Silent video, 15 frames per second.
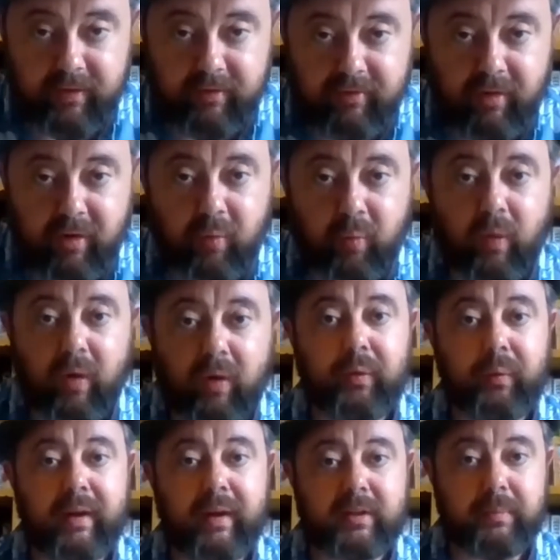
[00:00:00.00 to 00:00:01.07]
of what
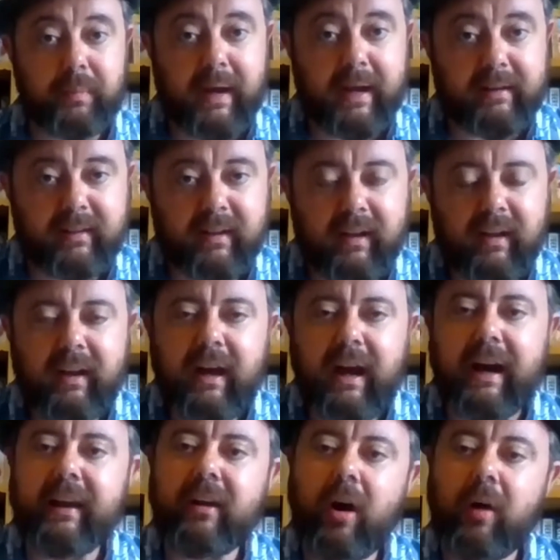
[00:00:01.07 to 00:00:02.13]
to expect.
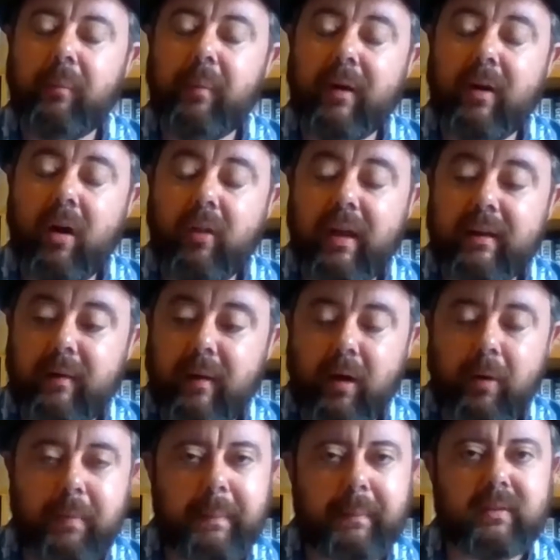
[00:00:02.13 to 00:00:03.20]
And I
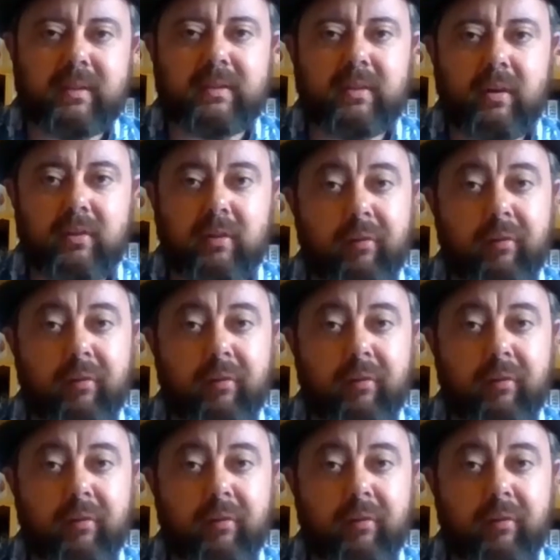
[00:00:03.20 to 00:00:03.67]
got people to sort of